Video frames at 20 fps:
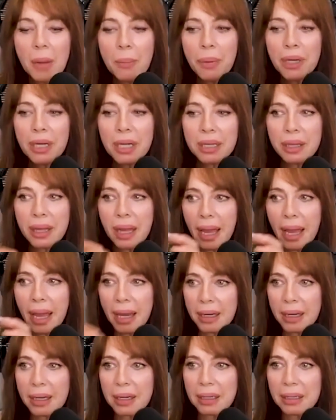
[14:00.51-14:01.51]
But in the
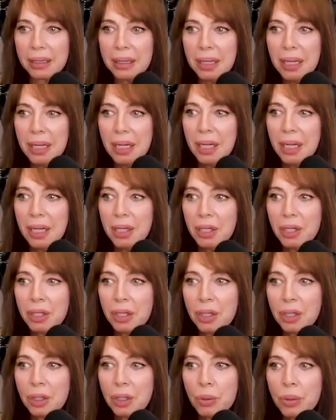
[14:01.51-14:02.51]
editing,
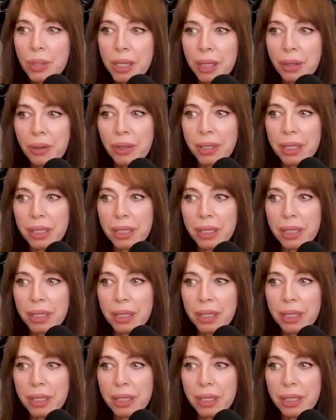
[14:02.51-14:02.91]
you hear